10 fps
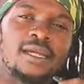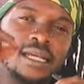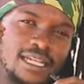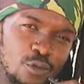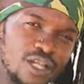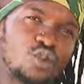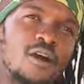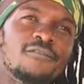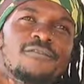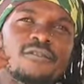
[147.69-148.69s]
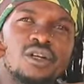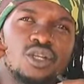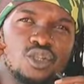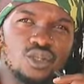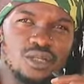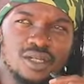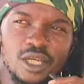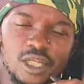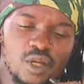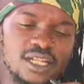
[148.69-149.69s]
And when your
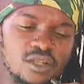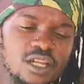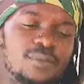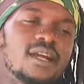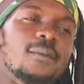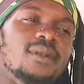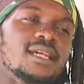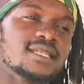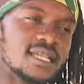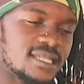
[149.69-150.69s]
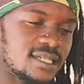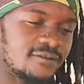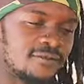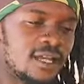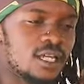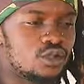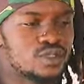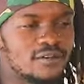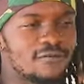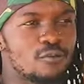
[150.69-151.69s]
insulin become less sensitive, you
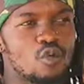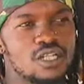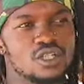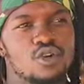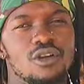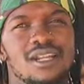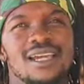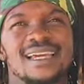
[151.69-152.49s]
suffer from what is called